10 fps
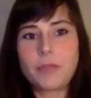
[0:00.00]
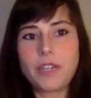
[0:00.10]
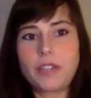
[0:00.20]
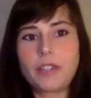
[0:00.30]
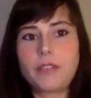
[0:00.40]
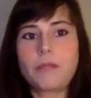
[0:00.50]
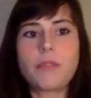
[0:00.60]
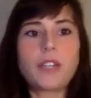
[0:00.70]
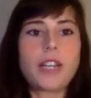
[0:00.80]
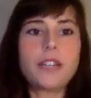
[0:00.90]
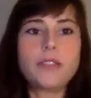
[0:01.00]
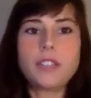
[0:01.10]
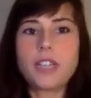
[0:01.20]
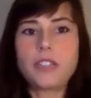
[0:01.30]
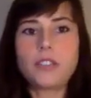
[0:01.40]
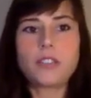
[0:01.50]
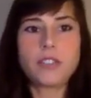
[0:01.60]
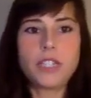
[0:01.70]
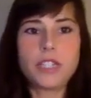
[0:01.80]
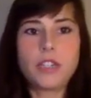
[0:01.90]
But I realized
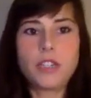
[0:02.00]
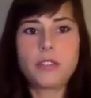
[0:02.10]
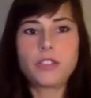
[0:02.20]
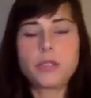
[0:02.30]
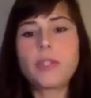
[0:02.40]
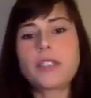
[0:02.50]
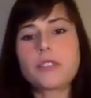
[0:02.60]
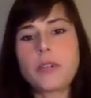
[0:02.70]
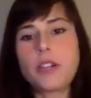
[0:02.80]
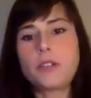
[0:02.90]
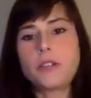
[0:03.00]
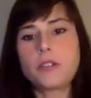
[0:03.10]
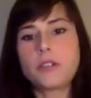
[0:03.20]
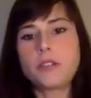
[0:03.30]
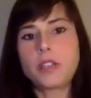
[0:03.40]
early on, just because of my own